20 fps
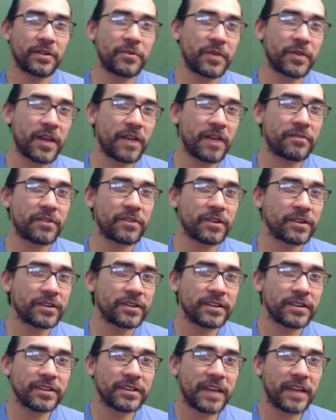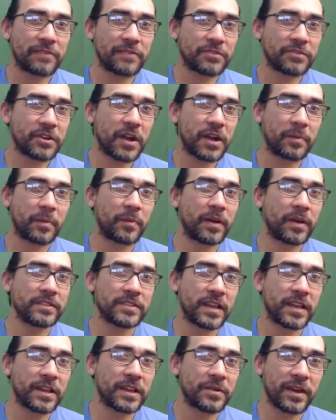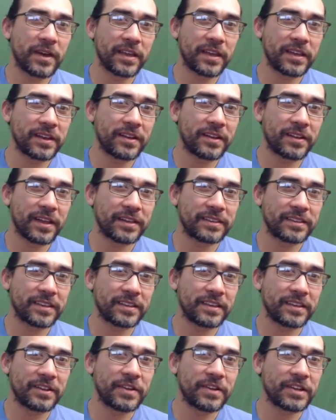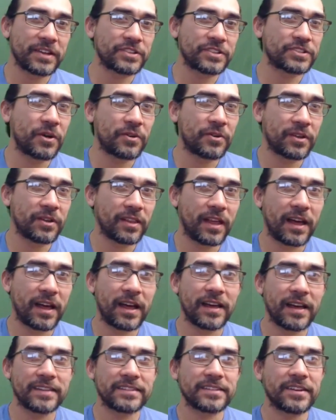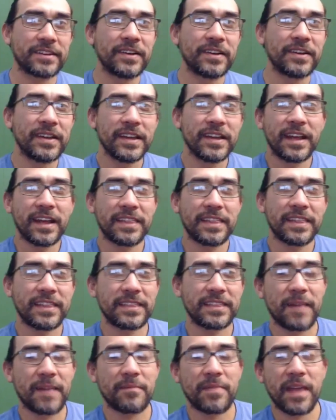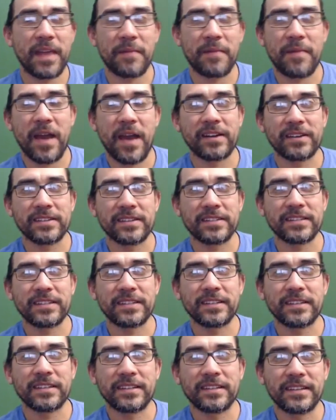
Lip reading: whatever after a couple months anyway, you know, like, you don't get shown a lot. So I think that matters.